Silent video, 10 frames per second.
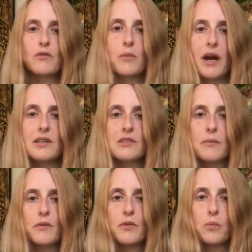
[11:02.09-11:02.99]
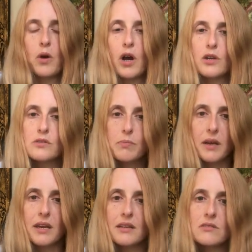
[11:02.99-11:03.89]
away some of the worst
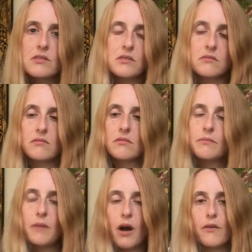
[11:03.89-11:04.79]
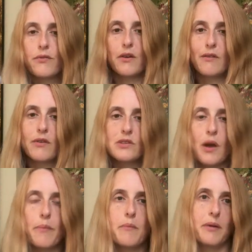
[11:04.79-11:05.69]
bits, might free things
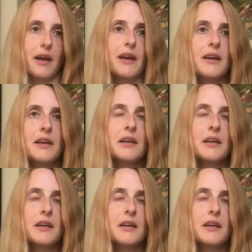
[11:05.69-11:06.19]
up a bit,